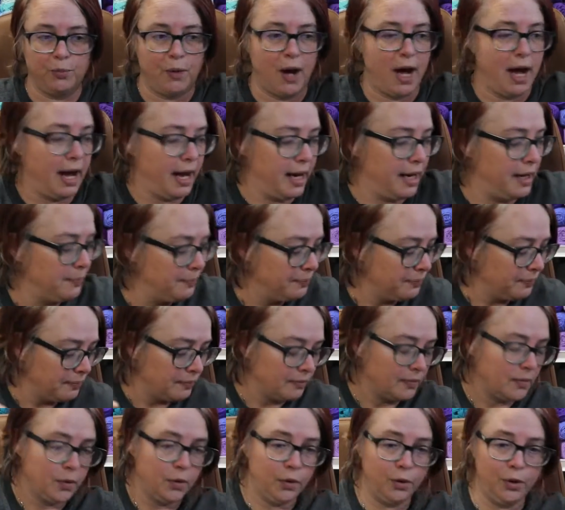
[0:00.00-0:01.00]
my,
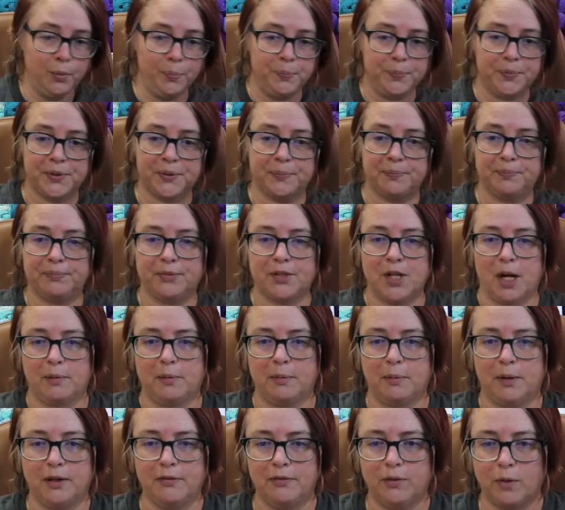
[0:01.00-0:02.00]
oops, dropped
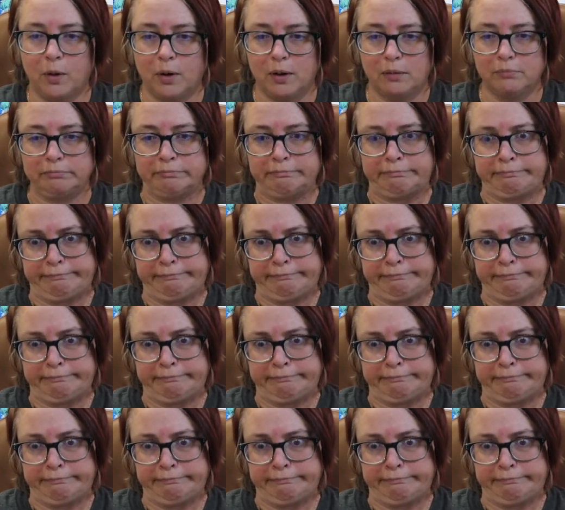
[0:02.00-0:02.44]
them on the floor.